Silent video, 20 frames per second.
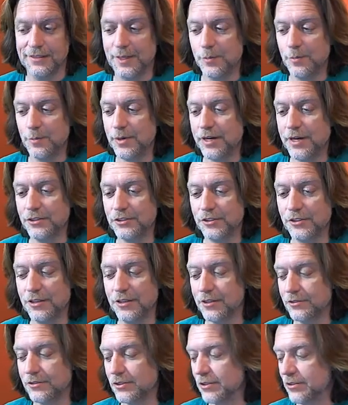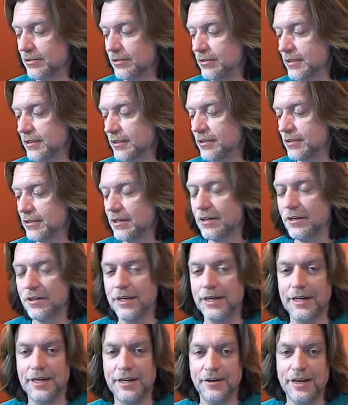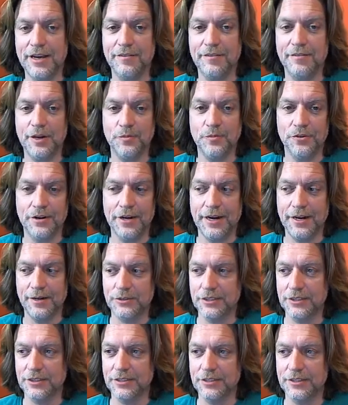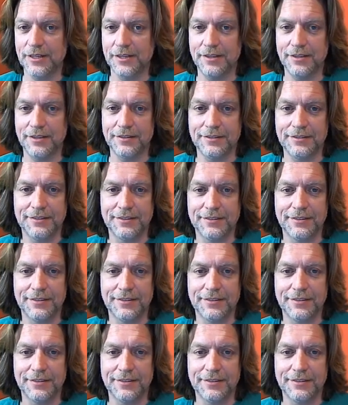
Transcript: Empires are all sold. All that. I don't have any more amps to sell.